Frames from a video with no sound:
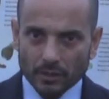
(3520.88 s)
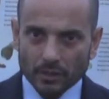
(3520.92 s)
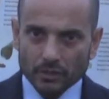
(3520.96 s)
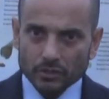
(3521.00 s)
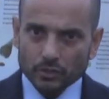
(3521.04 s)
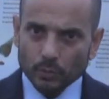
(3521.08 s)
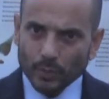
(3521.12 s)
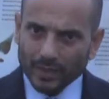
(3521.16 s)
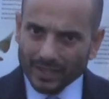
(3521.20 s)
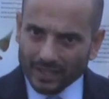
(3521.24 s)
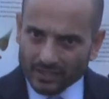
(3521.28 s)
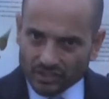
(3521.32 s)

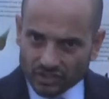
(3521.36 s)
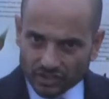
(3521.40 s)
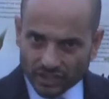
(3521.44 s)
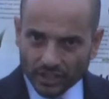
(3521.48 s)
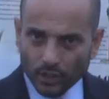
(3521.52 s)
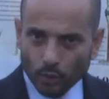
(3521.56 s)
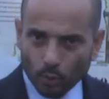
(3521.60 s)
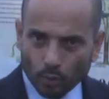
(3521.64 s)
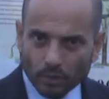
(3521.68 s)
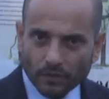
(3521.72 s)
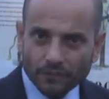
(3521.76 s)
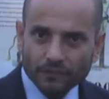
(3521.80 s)
So we can
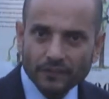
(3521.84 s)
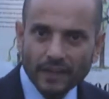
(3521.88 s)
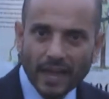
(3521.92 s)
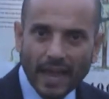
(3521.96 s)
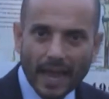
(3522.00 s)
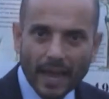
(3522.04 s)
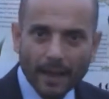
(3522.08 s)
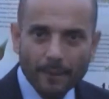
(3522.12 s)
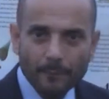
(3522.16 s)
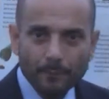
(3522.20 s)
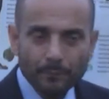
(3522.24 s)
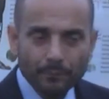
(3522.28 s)
see all of
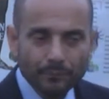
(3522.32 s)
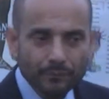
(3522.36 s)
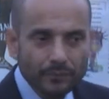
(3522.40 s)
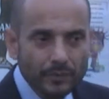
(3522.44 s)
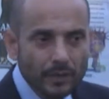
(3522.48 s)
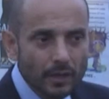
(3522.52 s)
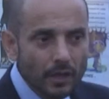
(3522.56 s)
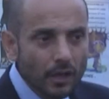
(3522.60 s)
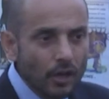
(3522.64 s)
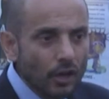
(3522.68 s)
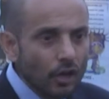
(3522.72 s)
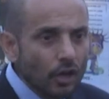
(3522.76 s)
that.
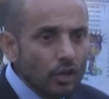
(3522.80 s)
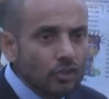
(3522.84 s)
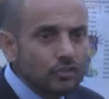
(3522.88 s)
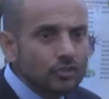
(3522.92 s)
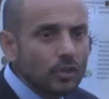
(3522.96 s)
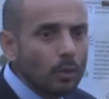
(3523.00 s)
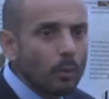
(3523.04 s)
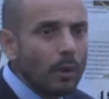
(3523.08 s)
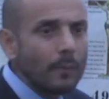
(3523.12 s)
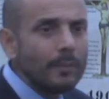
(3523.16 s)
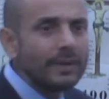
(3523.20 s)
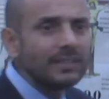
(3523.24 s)

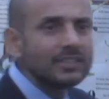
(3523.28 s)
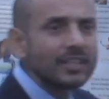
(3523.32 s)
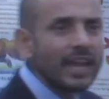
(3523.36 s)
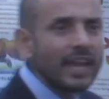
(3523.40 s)
So when we